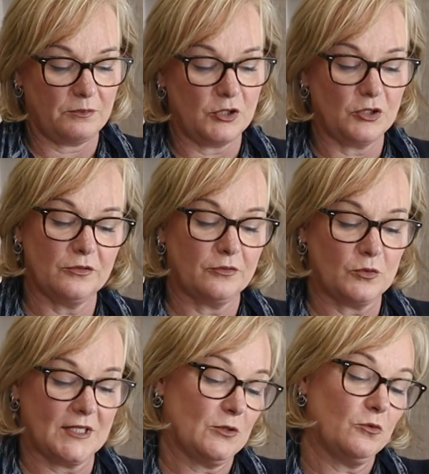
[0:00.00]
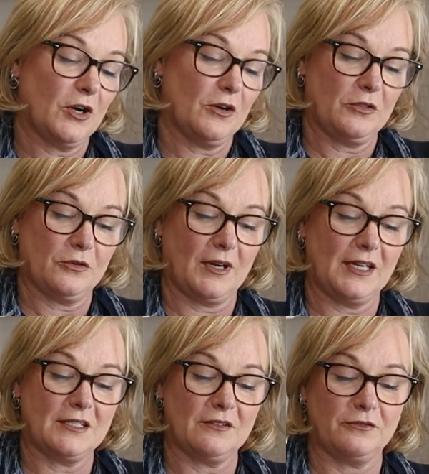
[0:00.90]
beautiful Silco
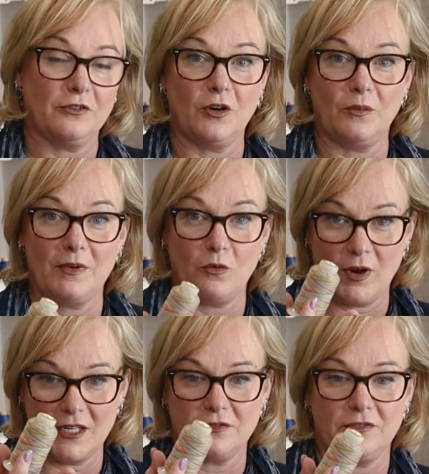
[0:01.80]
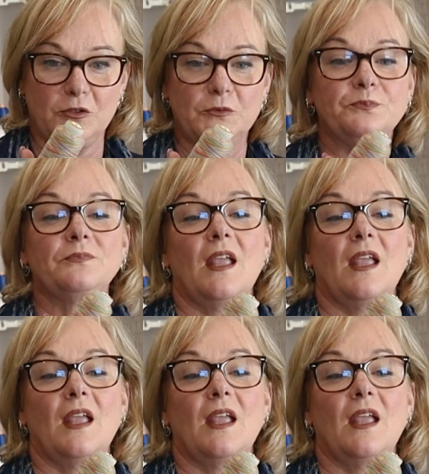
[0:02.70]
thread from Wonderful.